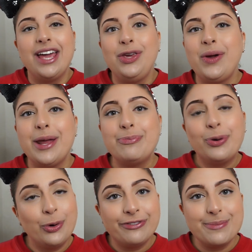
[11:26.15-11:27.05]
You can
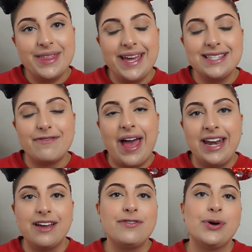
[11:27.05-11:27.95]
pull from things. If
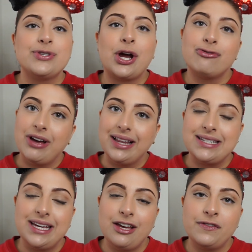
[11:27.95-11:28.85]
any of those are
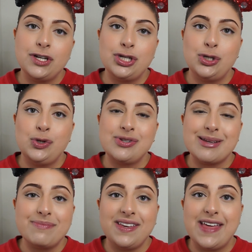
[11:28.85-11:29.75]
relative to
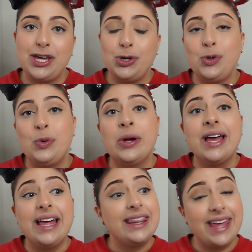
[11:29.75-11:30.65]
something that you
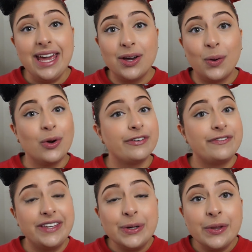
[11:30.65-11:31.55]
think or
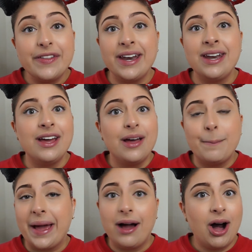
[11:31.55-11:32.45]
feel, then
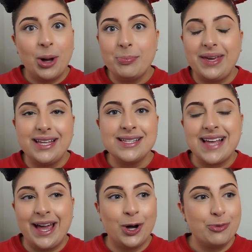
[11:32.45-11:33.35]
by all means,
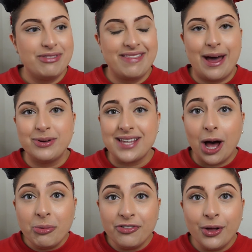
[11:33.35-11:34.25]
I hope that that was
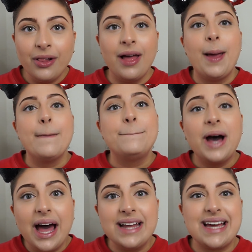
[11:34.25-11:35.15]
helpful.
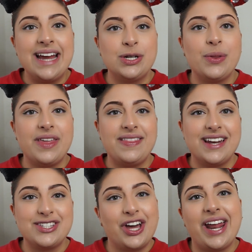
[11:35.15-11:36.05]
But I don't think that
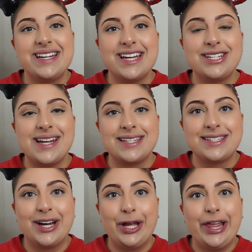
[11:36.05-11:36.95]
it's a good idea to
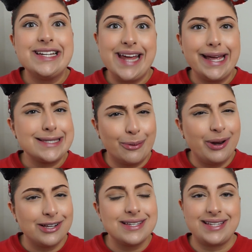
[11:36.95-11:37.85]
necessarily take
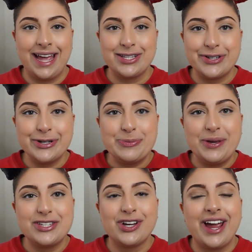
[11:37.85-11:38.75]
someone else's answers,
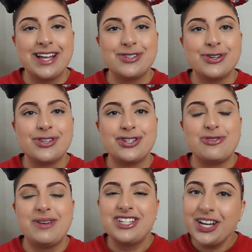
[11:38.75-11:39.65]
because your answers
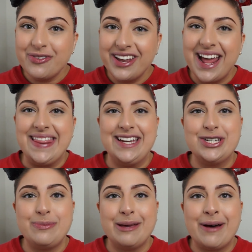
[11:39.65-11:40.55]
should be genuine and they
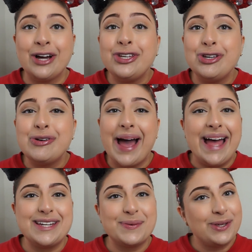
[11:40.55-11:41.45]
should be about you
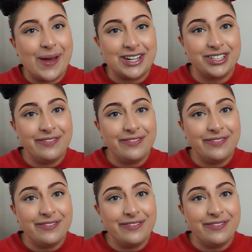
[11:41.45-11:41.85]
and what you actually